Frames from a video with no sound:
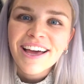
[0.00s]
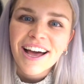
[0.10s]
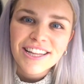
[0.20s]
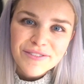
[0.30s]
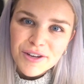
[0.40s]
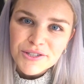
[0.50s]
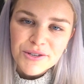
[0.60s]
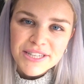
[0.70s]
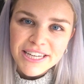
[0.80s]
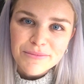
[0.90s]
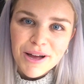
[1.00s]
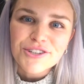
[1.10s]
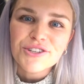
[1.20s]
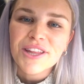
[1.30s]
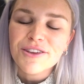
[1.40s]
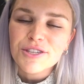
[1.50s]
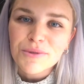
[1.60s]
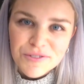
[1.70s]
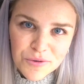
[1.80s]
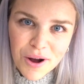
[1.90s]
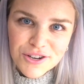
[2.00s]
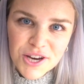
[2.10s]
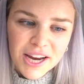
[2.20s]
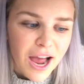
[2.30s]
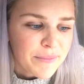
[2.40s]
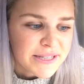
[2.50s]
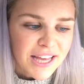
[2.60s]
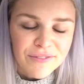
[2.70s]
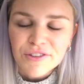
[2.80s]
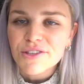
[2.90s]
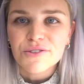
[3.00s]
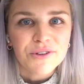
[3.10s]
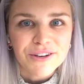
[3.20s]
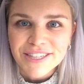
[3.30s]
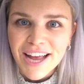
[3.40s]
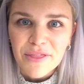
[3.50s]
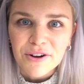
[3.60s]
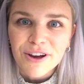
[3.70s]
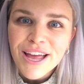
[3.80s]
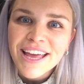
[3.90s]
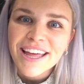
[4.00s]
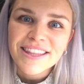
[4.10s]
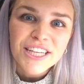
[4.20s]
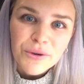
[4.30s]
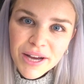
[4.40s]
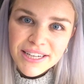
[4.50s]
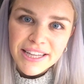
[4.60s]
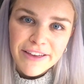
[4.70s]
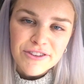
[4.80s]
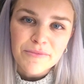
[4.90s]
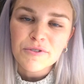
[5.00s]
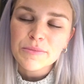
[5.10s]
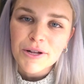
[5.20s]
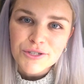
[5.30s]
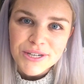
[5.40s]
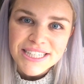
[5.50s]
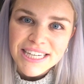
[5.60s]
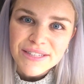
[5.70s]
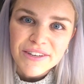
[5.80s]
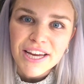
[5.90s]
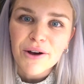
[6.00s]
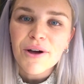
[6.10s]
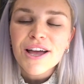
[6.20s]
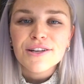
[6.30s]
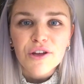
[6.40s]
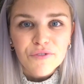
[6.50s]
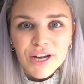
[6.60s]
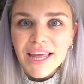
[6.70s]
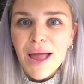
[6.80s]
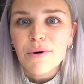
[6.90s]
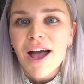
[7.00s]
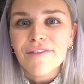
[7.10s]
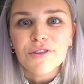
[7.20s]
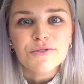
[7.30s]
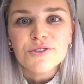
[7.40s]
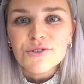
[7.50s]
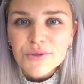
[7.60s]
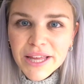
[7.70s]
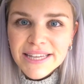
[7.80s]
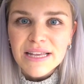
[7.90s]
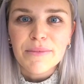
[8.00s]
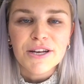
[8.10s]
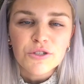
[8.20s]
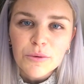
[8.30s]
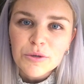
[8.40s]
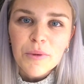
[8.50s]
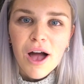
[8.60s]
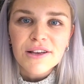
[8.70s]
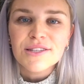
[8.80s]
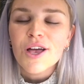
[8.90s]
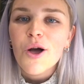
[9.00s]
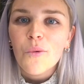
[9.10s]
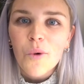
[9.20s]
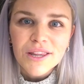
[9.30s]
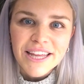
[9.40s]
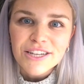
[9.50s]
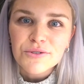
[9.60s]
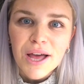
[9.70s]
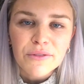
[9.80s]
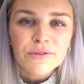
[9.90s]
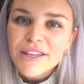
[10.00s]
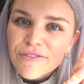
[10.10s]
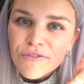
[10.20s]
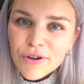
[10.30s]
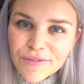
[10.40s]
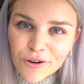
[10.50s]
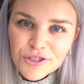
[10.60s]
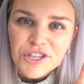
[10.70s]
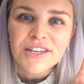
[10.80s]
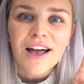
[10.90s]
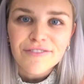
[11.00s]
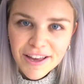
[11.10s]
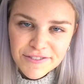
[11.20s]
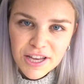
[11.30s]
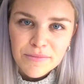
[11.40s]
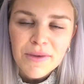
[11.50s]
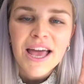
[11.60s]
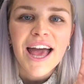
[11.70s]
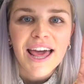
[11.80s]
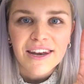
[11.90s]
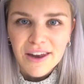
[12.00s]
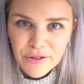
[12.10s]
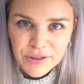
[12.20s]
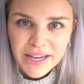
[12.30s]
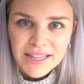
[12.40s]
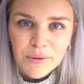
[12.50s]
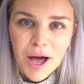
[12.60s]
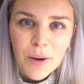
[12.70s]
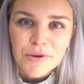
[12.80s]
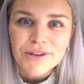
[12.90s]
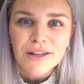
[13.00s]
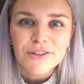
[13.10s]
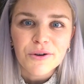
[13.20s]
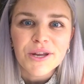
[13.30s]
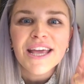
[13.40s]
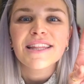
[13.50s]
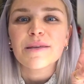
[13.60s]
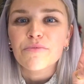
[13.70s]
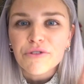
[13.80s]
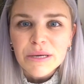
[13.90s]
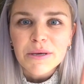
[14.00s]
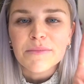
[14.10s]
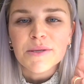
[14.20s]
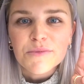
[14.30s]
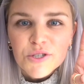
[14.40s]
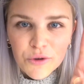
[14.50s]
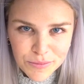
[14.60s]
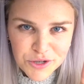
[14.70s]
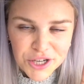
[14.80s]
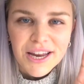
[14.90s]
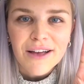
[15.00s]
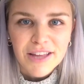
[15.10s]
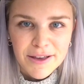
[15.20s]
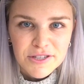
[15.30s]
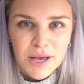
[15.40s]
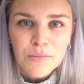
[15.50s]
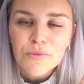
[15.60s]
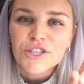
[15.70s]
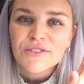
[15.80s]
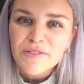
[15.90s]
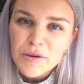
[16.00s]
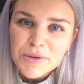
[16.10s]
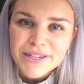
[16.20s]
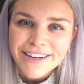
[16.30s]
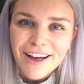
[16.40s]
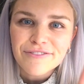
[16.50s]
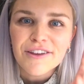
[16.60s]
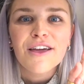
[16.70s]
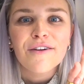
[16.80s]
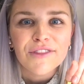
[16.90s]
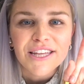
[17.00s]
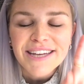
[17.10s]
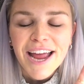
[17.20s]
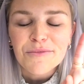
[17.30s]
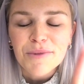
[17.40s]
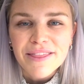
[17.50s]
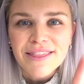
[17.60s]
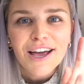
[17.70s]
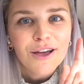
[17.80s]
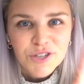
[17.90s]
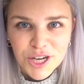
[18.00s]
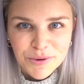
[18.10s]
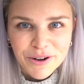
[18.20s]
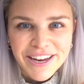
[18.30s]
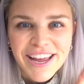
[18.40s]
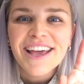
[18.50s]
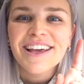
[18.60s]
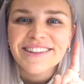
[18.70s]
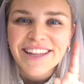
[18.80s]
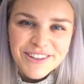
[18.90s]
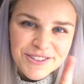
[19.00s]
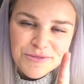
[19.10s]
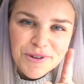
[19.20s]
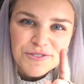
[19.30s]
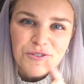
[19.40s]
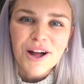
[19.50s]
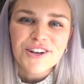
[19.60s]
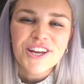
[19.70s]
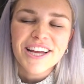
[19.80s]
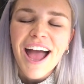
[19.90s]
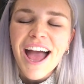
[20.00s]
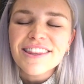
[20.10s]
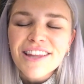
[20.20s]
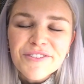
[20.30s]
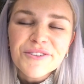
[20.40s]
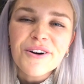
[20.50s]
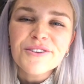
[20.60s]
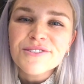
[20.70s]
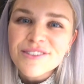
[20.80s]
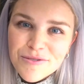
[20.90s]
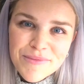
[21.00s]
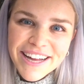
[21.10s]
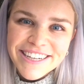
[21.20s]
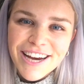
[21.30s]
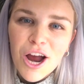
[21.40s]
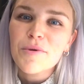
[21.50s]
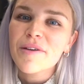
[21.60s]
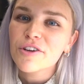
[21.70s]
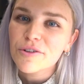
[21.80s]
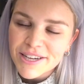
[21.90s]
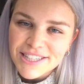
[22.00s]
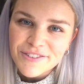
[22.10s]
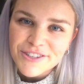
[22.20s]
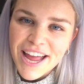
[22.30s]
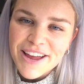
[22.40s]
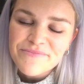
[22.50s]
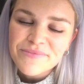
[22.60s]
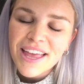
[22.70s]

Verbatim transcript: I love you all so stinking much. Thank you so much for watching. I'm excited for this new year together. And thank you again to Lifesum for sponsoring today's video. Don't forget, I will have those two links in my description box. One link to download the free version of Lifesum and another link that will help you download the premium subscription of Lifesum, which is 50% off for the entire month of January. Thank you so much for watching. I love you all so much. Hope you have a good rest of your day.